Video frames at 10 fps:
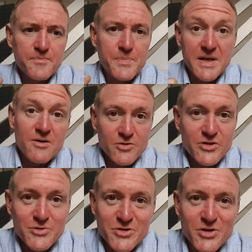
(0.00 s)
being on
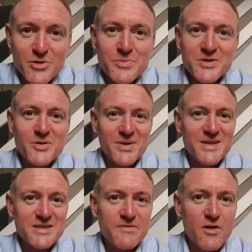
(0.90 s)
YouTube doing
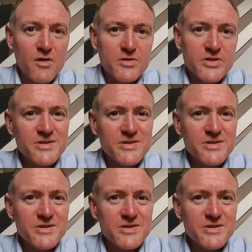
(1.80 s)
these vlogs,